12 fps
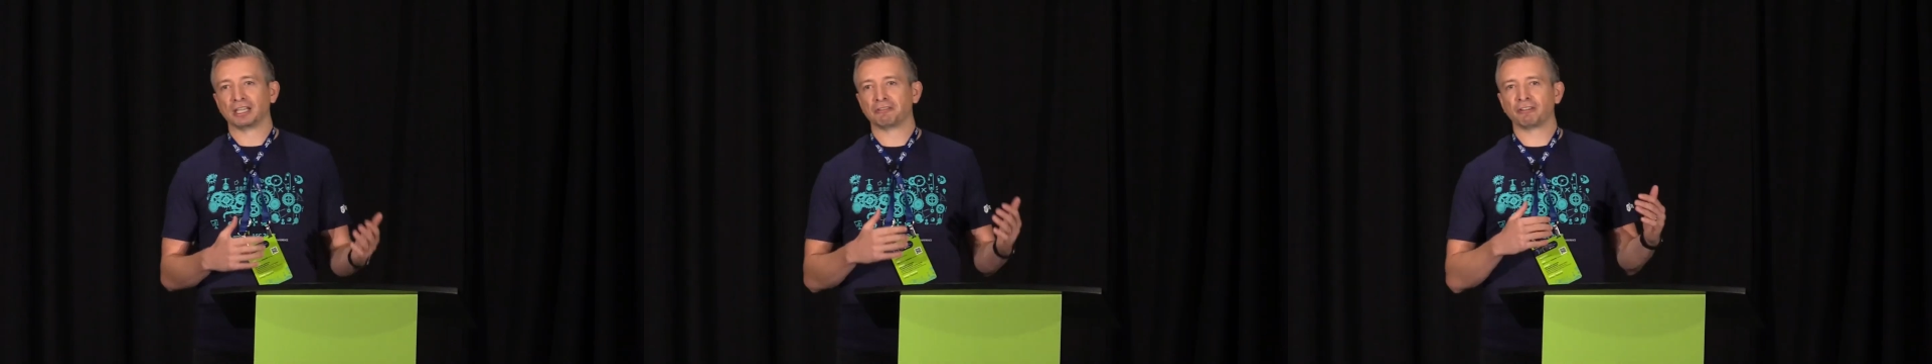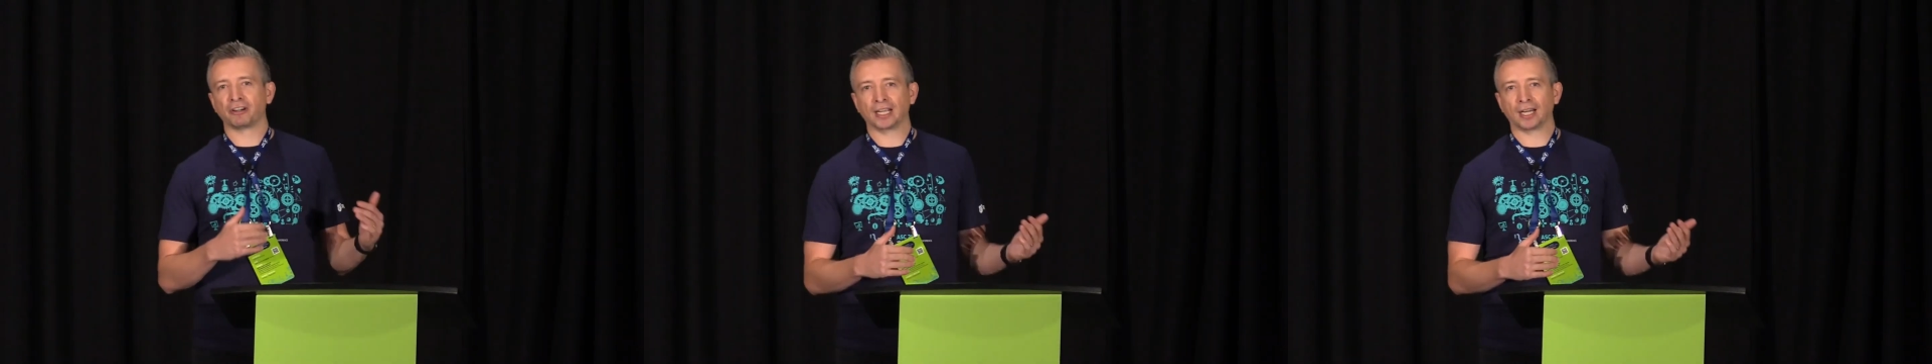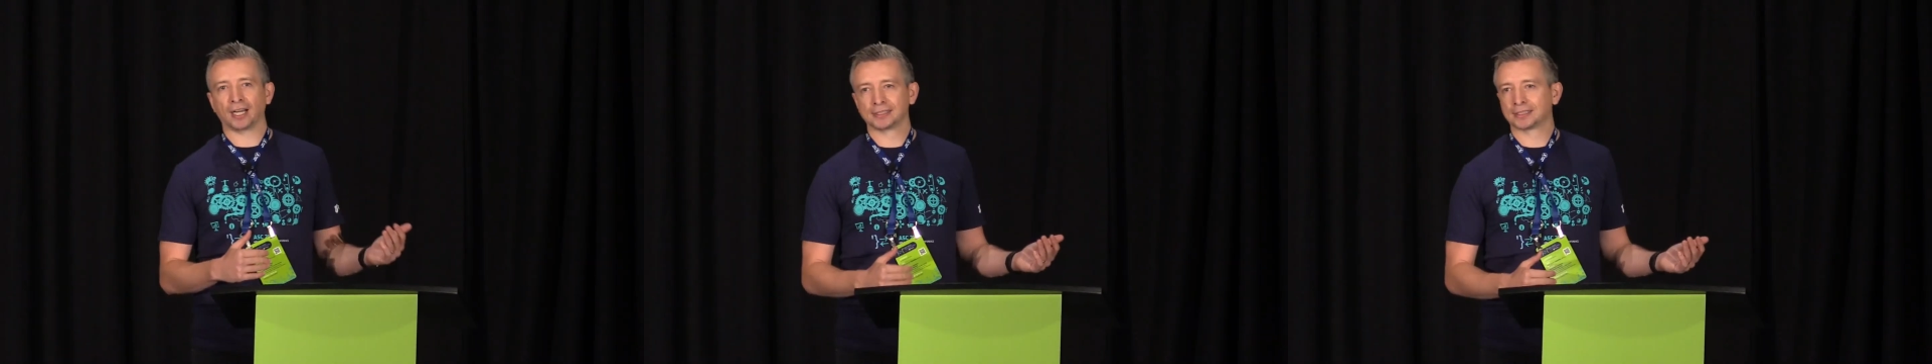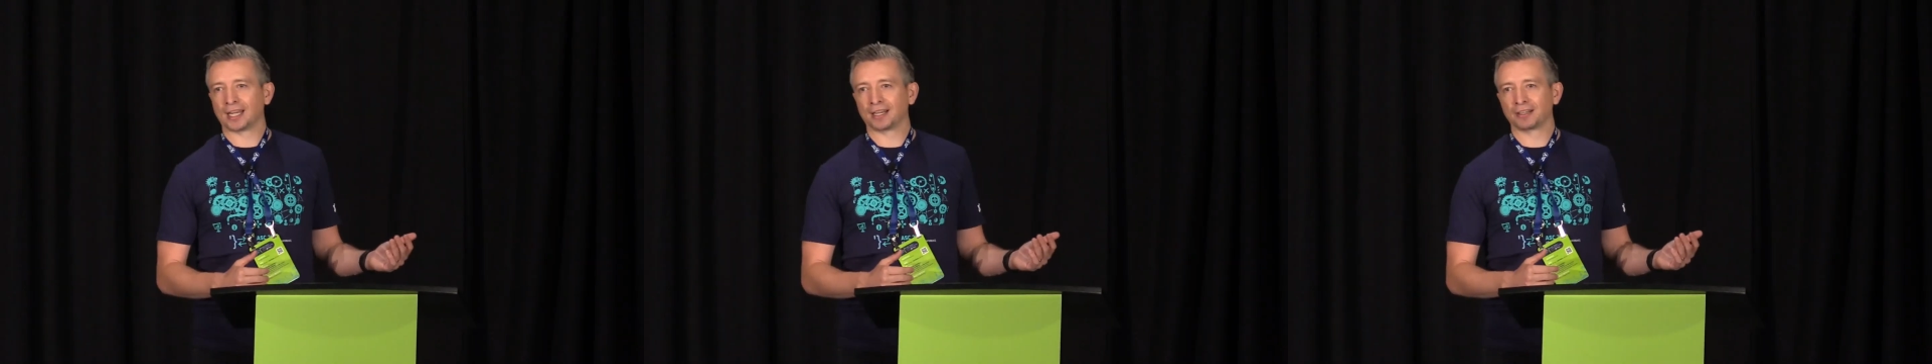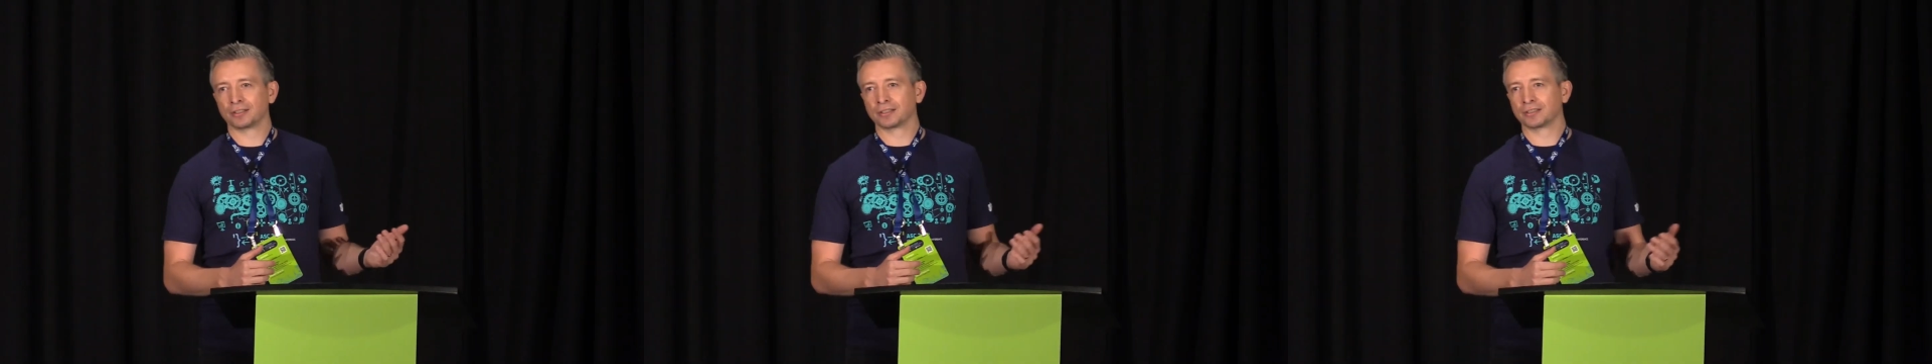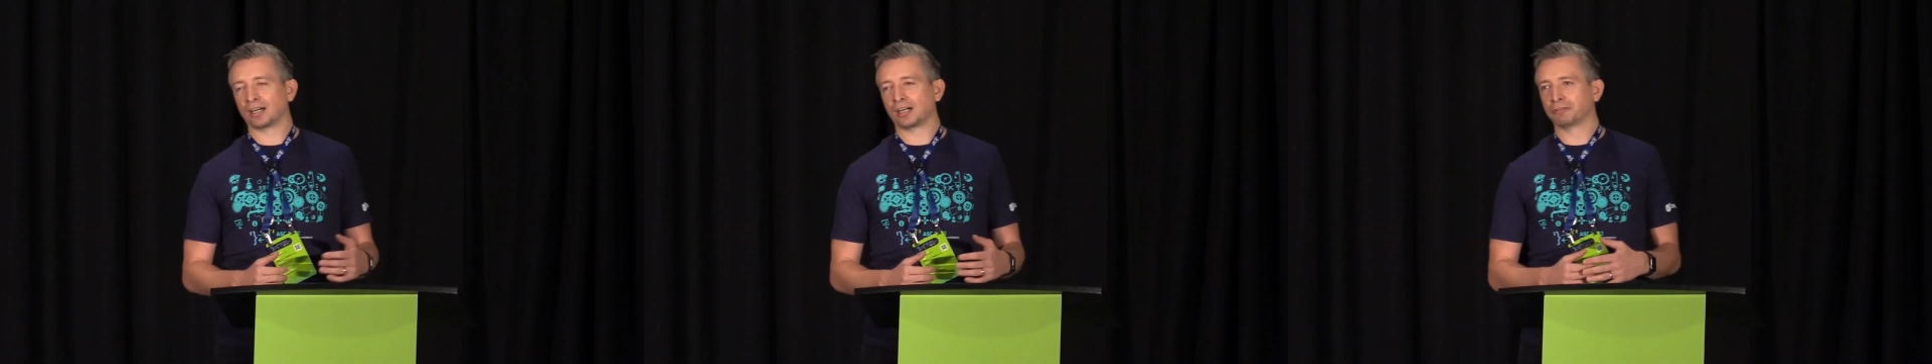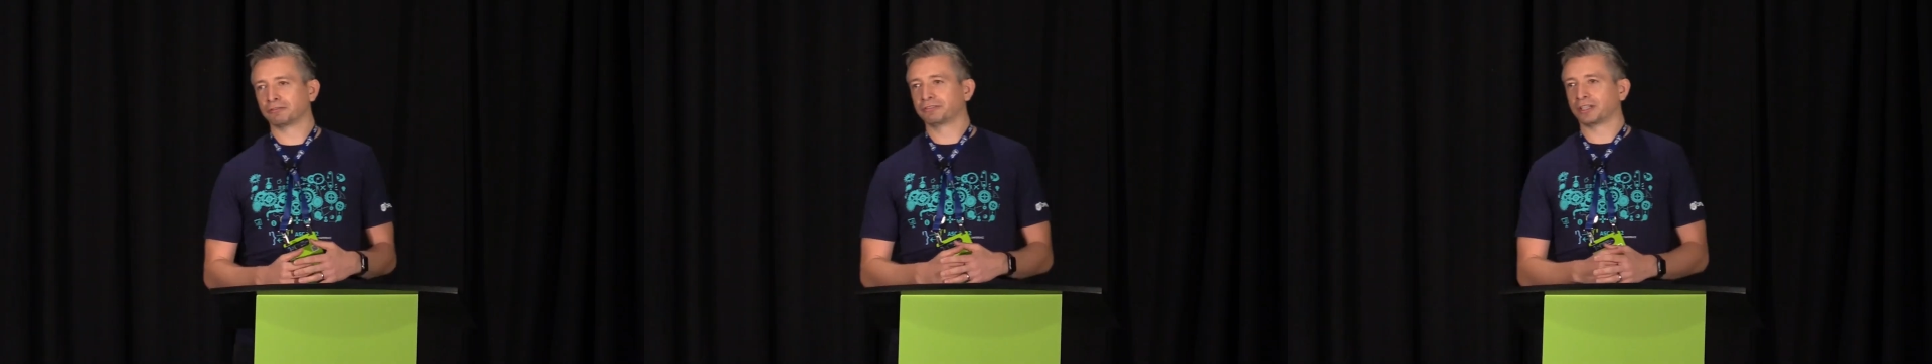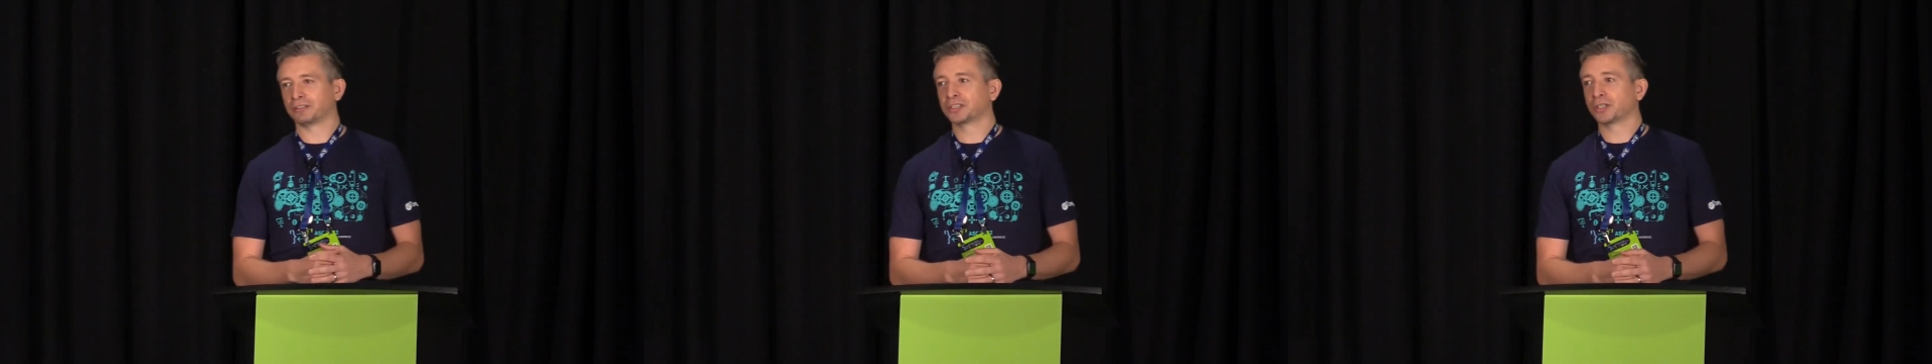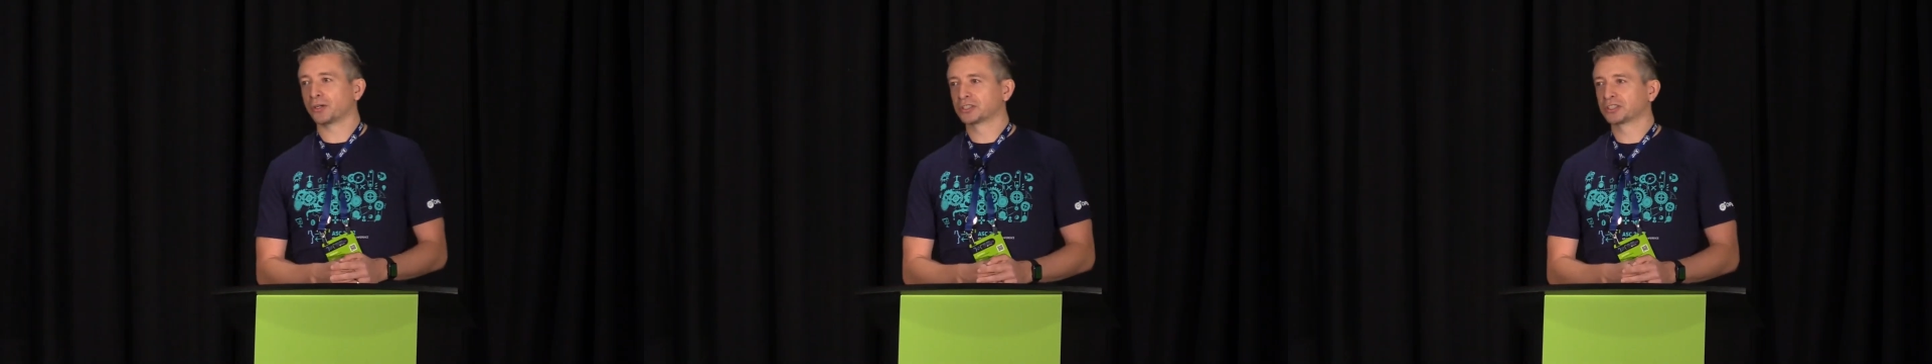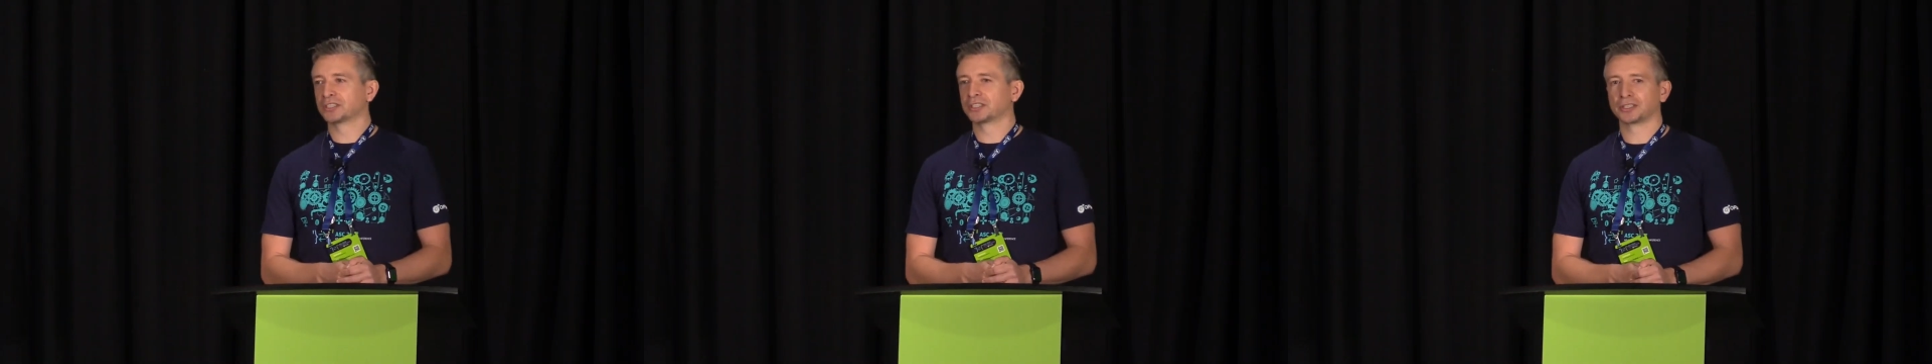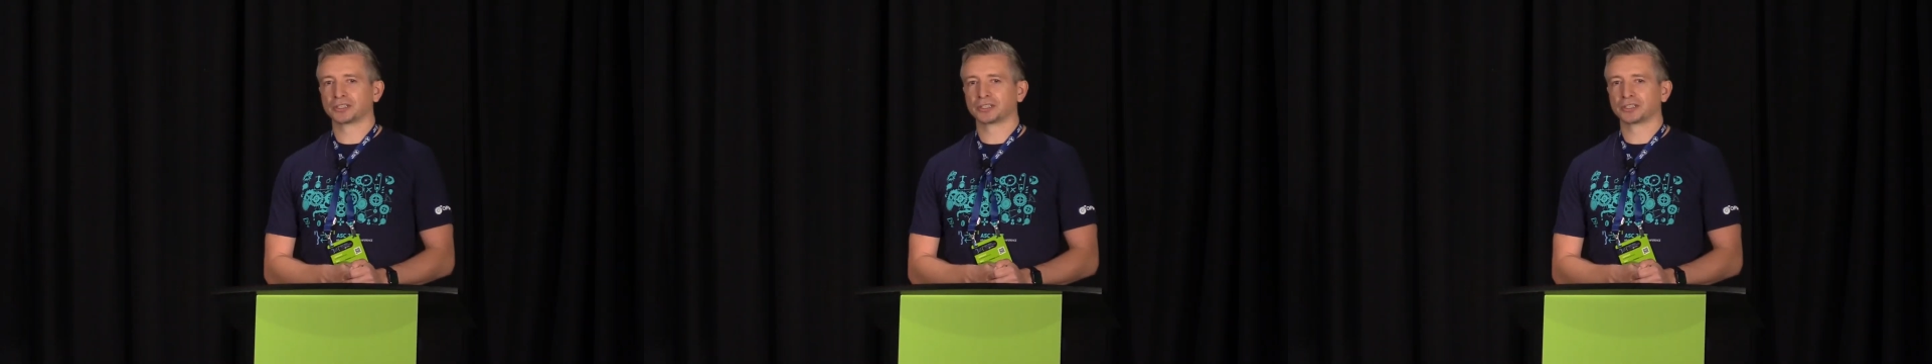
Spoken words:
very high standard of talks this year.